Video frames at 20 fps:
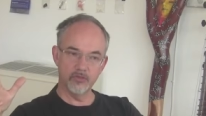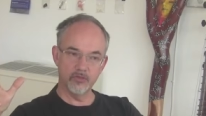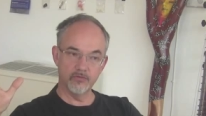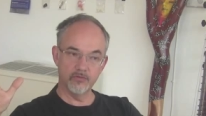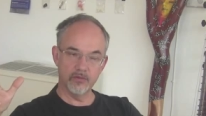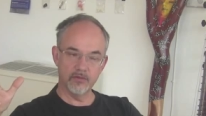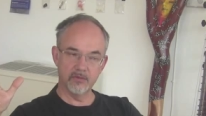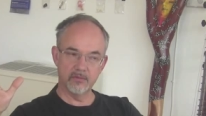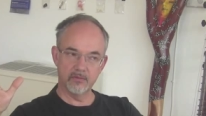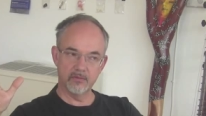of
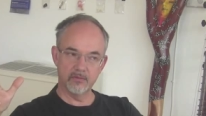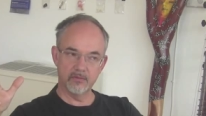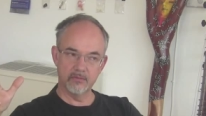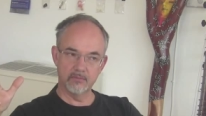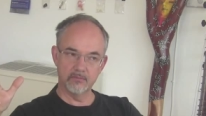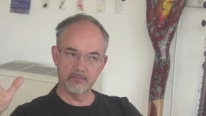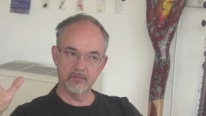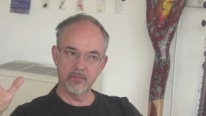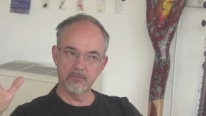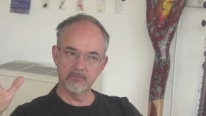the,
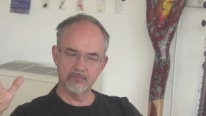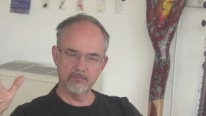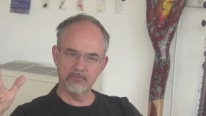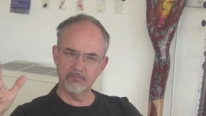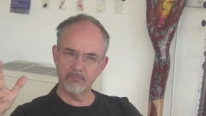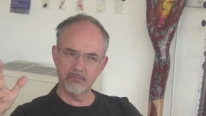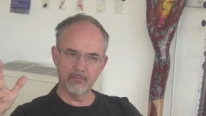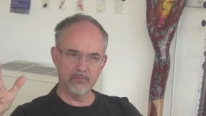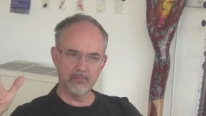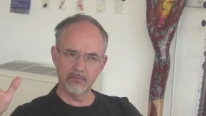
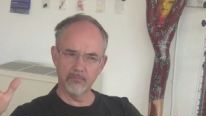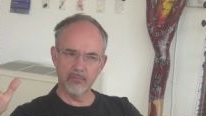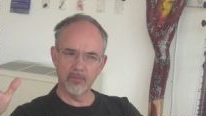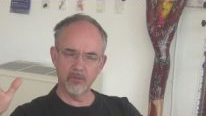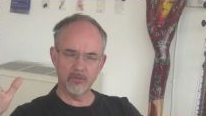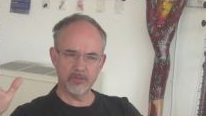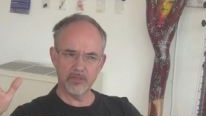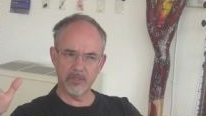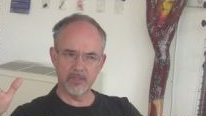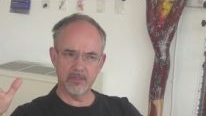
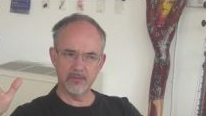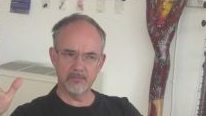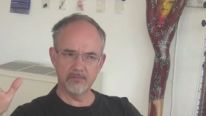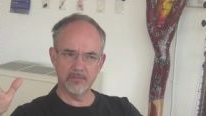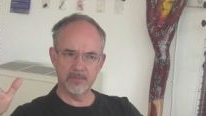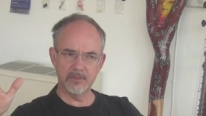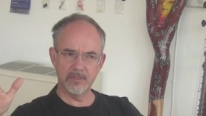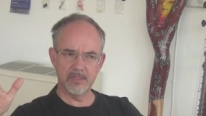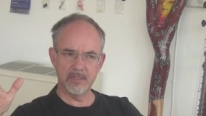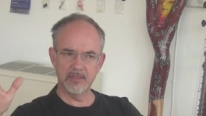mostly
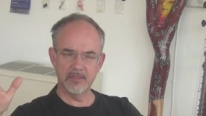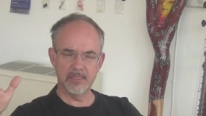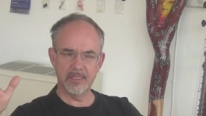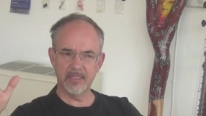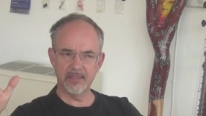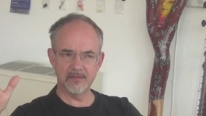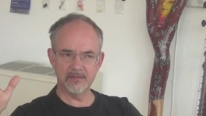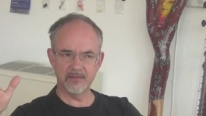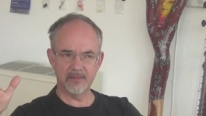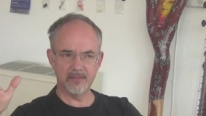in the, in the,
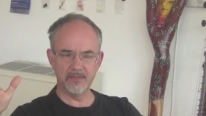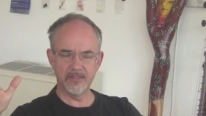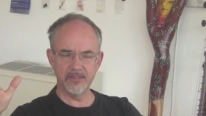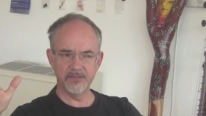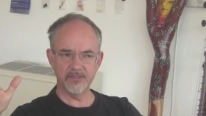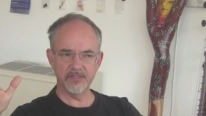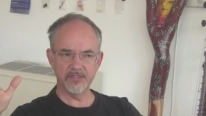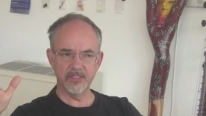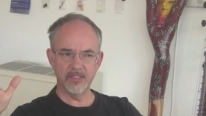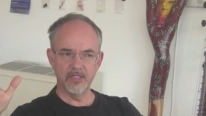last 10
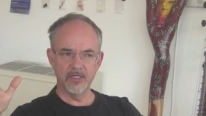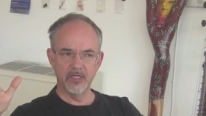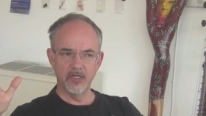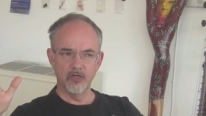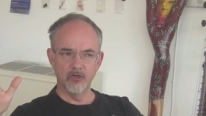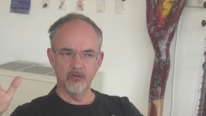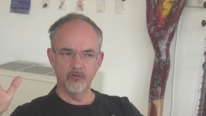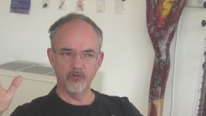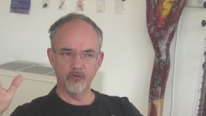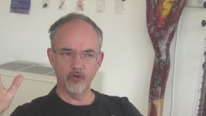years,
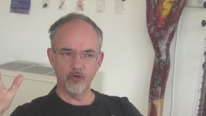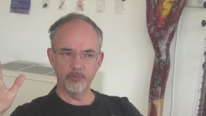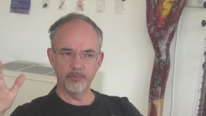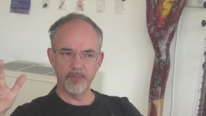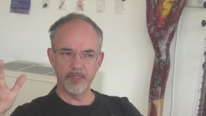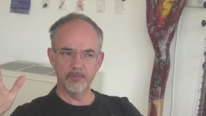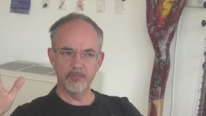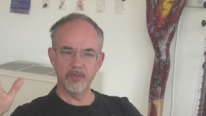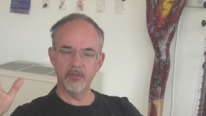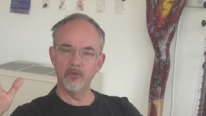for
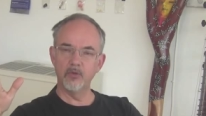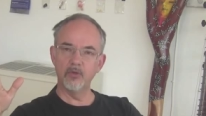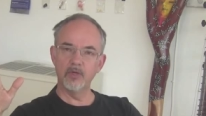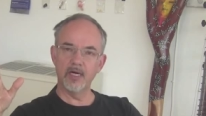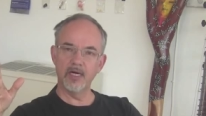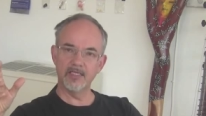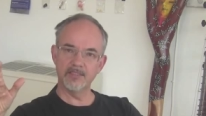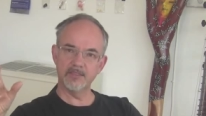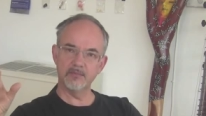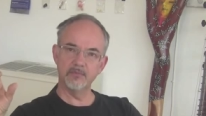people who
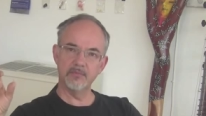asked